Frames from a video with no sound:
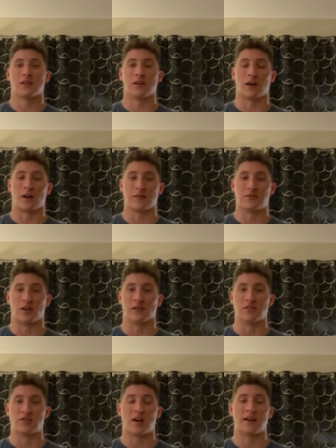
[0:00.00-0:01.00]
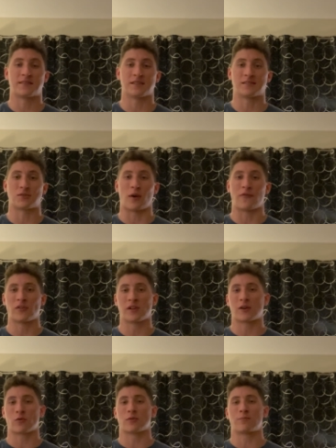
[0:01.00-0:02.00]
Jalen Johnson. So I feel
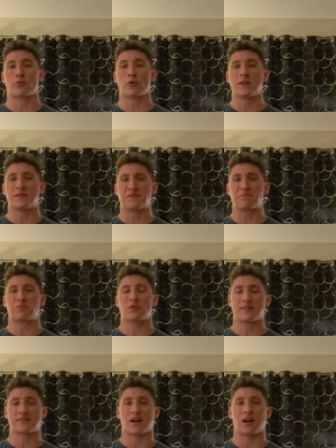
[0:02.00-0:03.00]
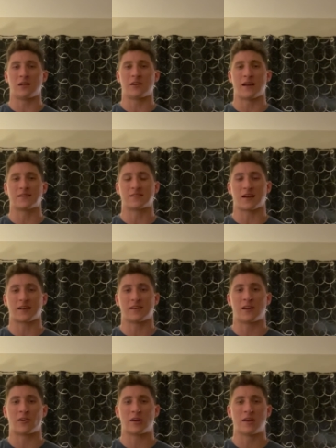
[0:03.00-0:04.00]
like we're pretty solid at
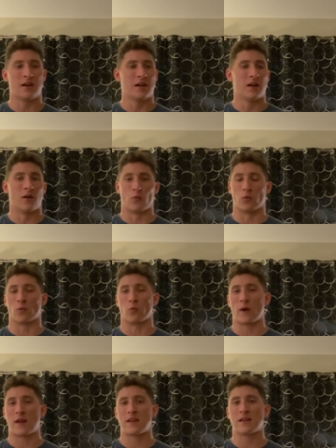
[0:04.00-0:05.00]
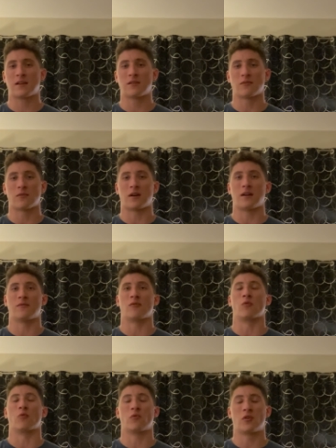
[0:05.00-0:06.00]
secondary. We're really,
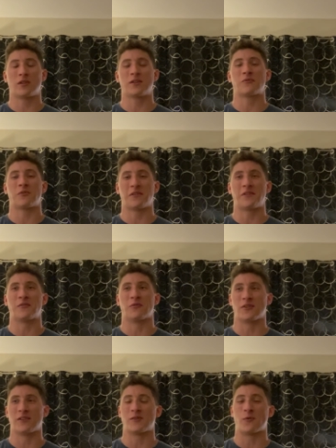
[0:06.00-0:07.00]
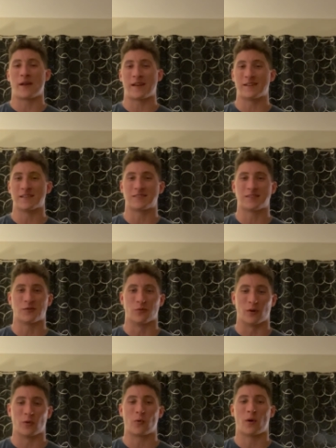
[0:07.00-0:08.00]
really, really waiting to see
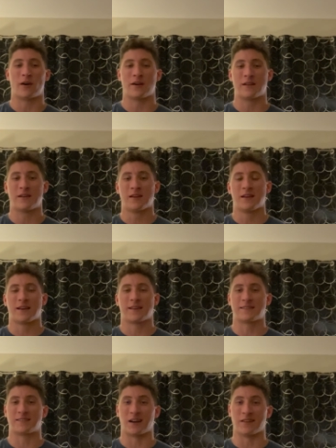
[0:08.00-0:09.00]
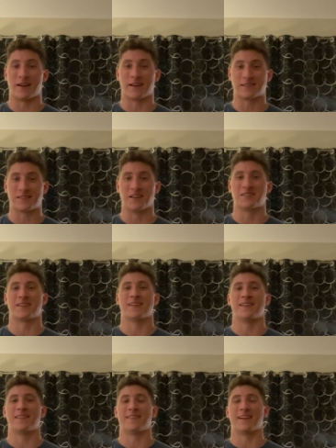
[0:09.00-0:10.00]
Roquan sign that
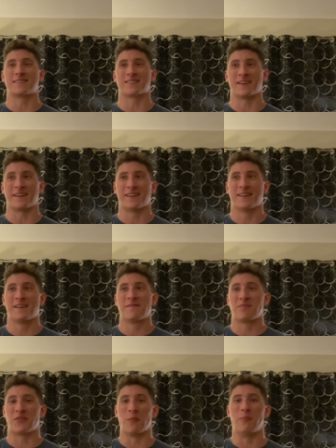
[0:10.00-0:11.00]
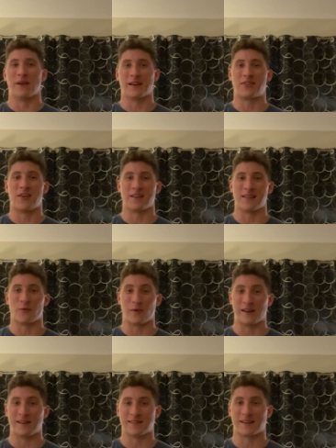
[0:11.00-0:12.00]
extension. That's like the big thing that we
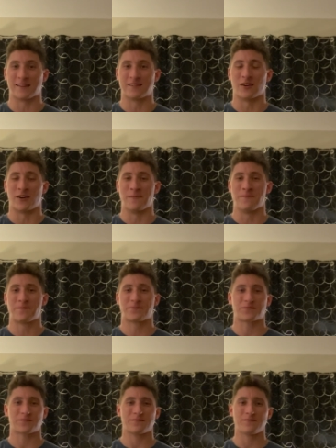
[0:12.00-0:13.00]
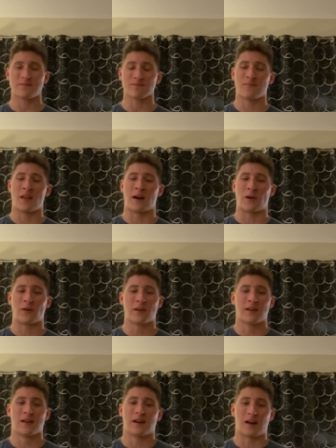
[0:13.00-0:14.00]
need to get done. Now,
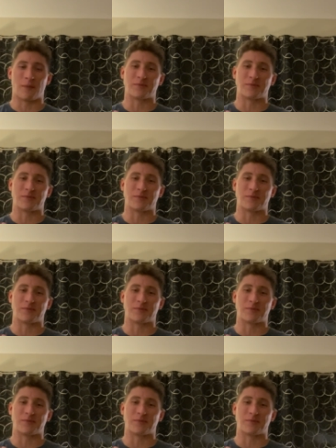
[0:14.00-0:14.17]
I'm